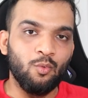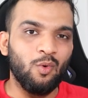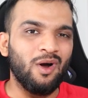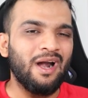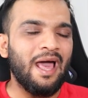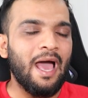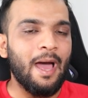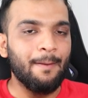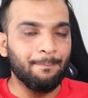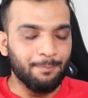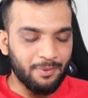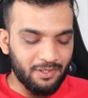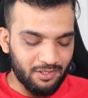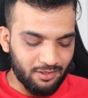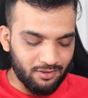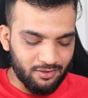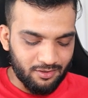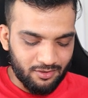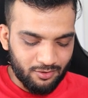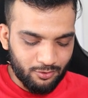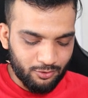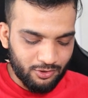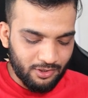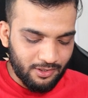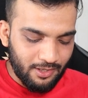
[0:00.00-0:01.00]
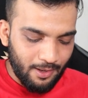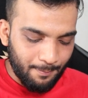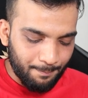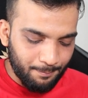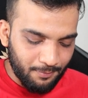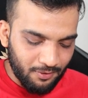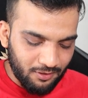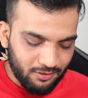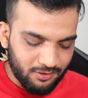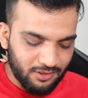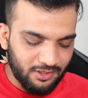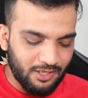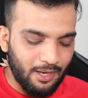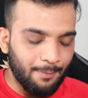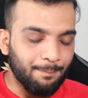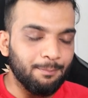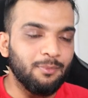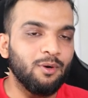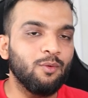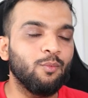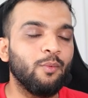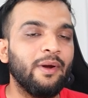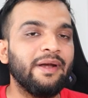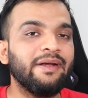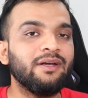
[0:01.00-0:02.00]
what happened to the number? The
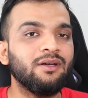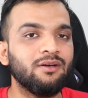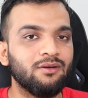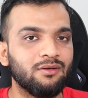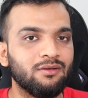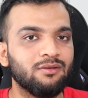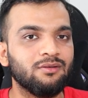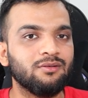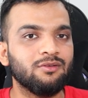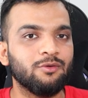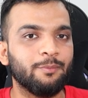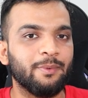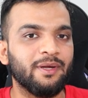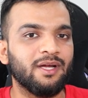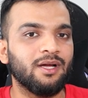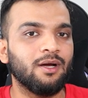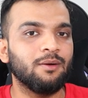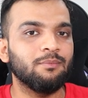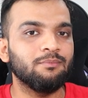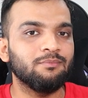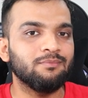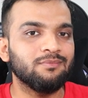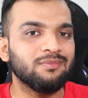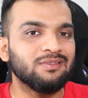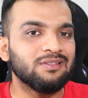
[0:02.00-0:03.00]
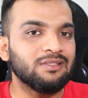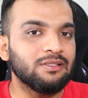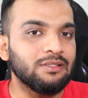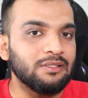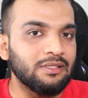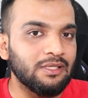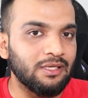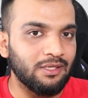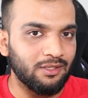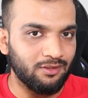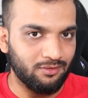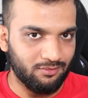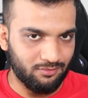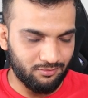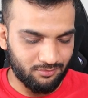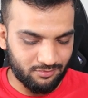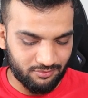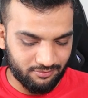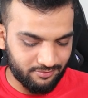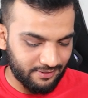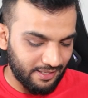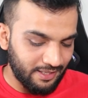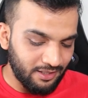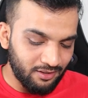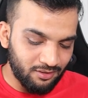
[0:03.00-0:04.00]
number went to become 13,
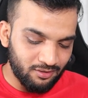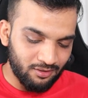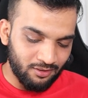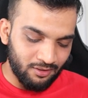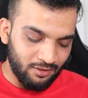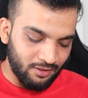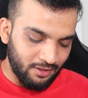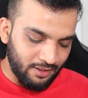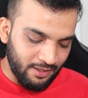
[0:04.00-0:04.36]
right?